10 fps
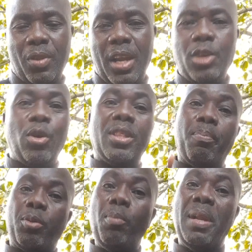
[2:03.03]
The
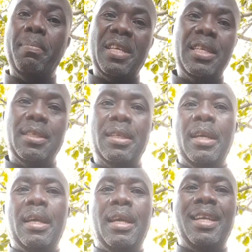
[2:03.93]
problem is
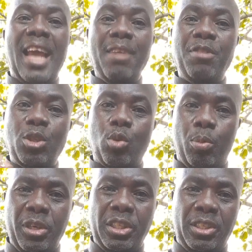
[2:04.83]
life is
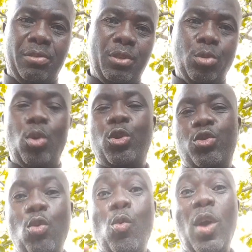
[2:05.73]
competitive. So
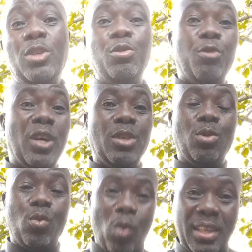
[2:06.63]
you want to focus
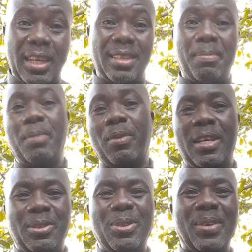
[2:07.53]
on what other people
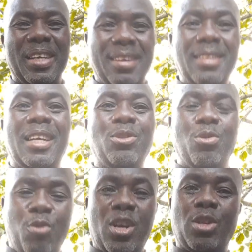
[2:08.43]
are doing rather than to
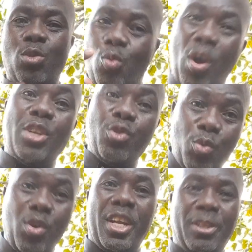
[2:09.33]
focus on what
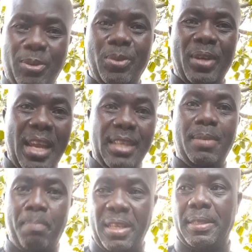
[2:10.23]
you can do as a
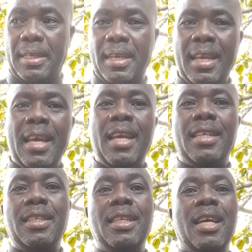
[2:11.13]
person. You
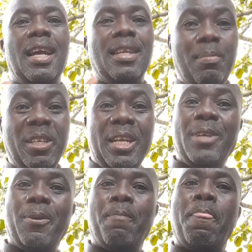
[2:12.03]
see, let me tell
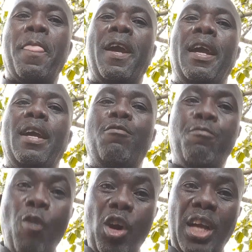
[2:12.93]
you,
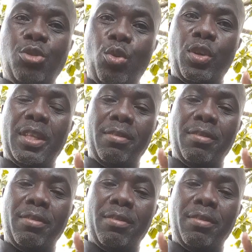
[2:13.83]
focus more on